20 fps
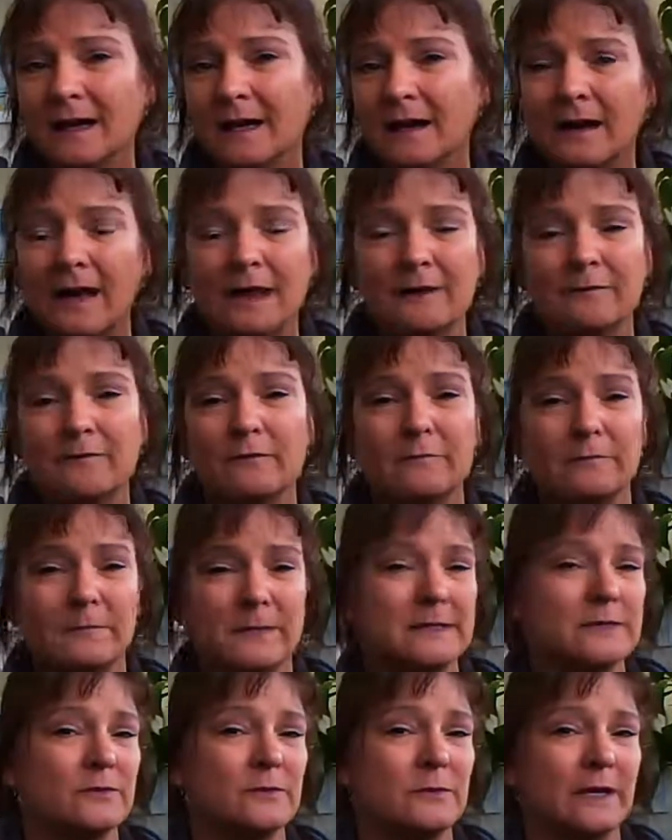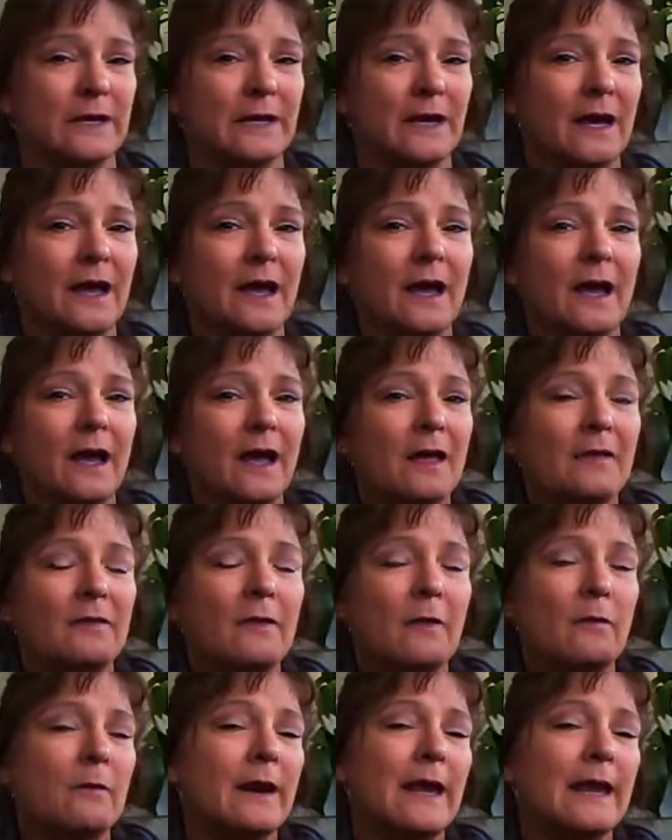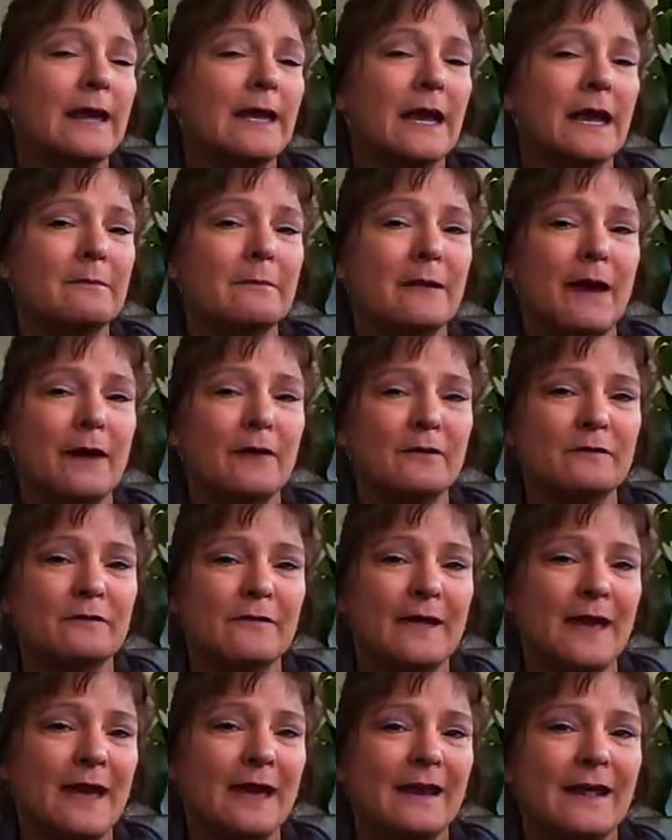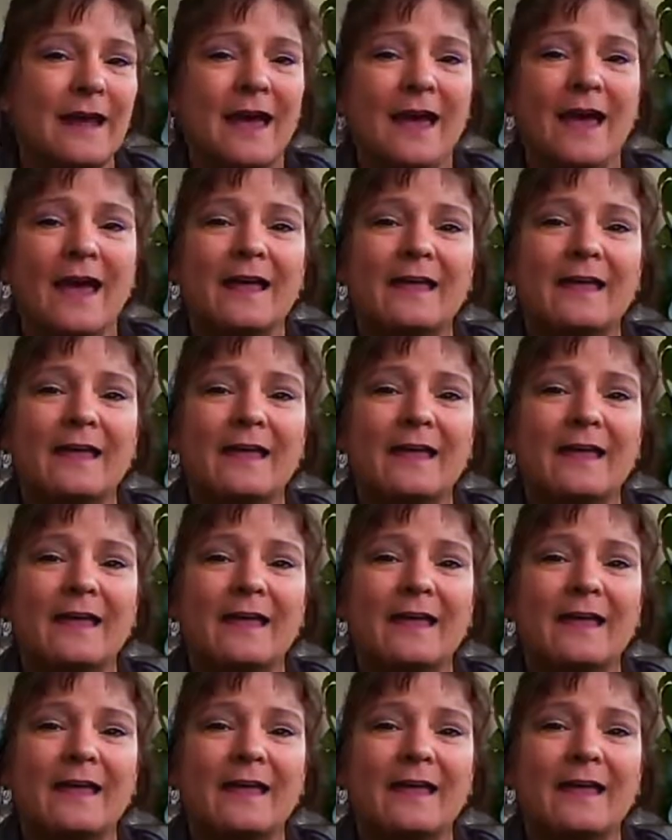in a life of misery, that when I came out of that